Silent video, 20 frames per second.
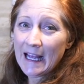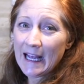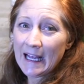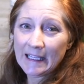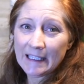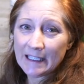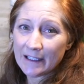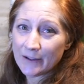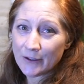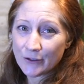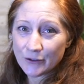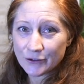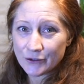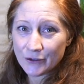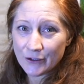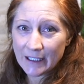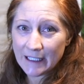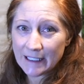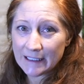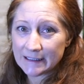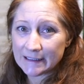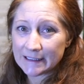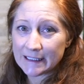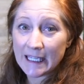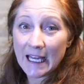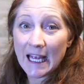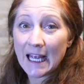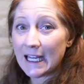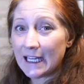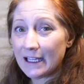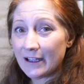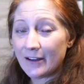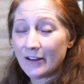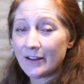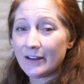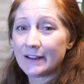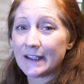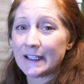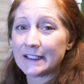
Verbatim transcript: Any of those greens, kale,